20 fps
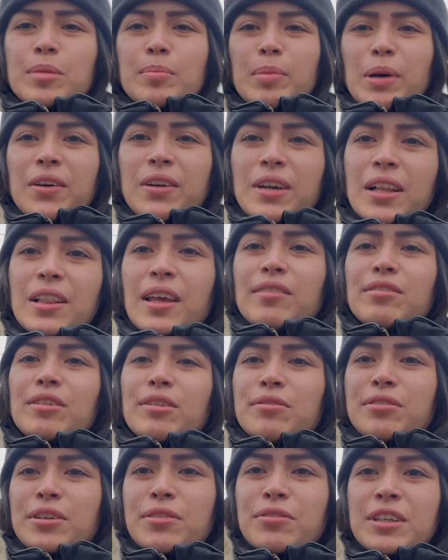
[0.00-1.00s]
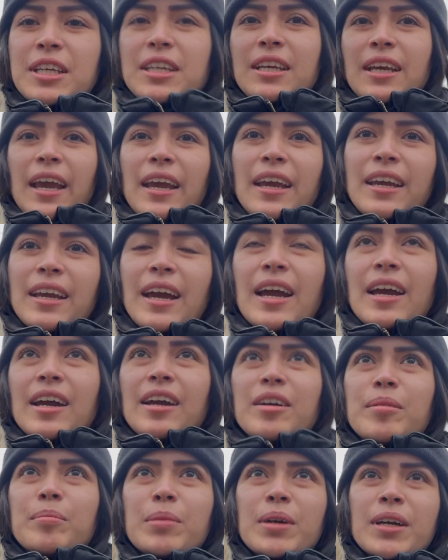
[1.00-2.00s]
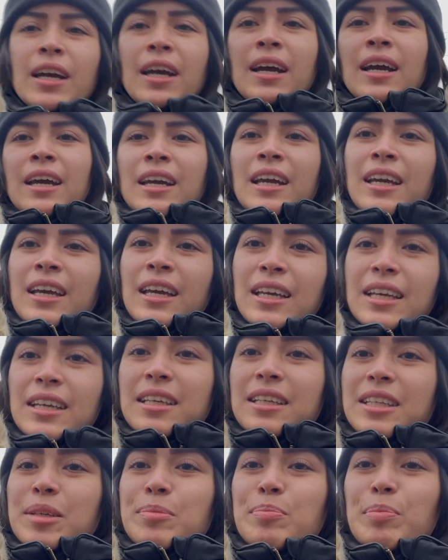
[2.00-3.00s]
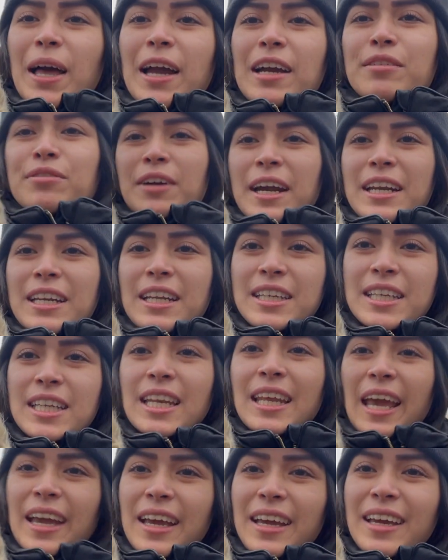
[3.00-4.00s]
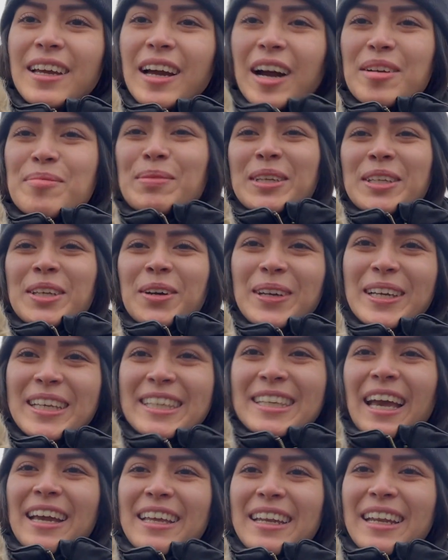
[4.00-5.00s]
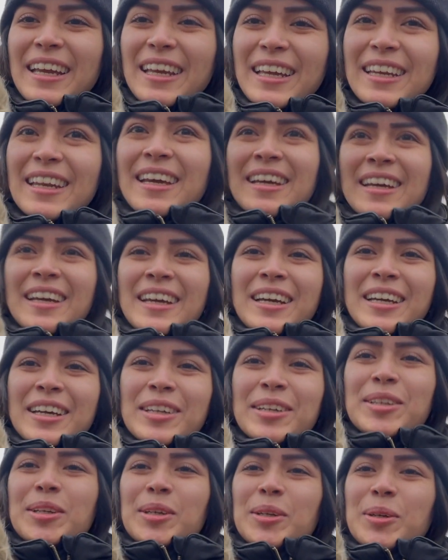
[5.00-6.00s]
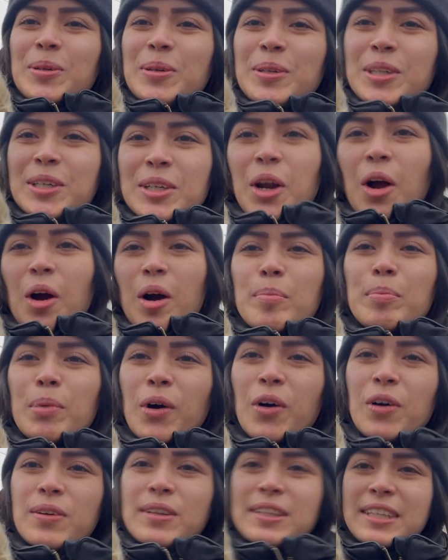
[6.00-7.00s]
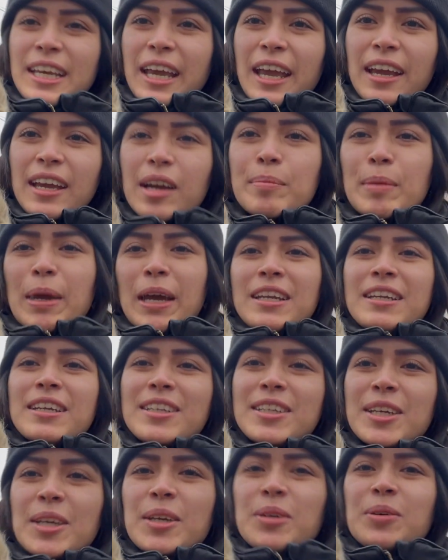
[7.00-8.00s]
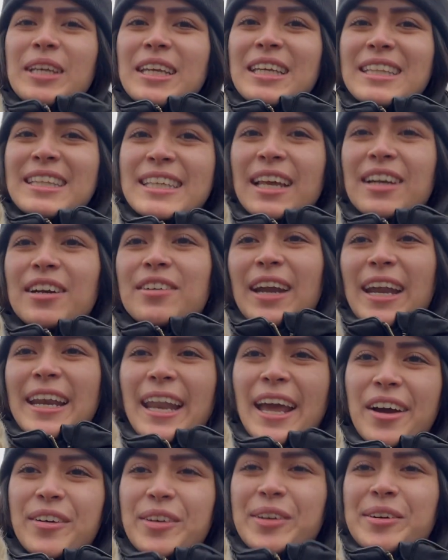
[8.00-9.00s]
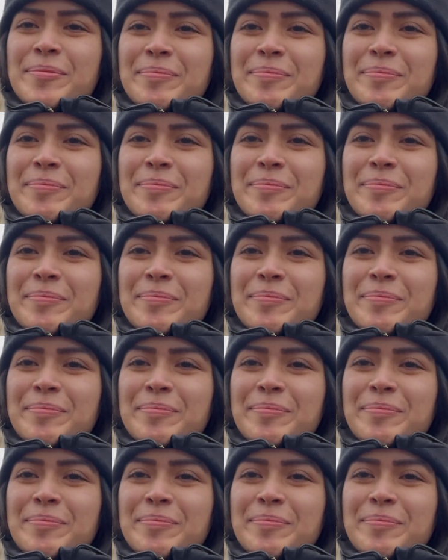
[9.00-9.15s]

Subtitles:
about 11:50 a.m. It's Black Friday today. I'm so excited to shop all day. I'm heading to Eaton Center right now.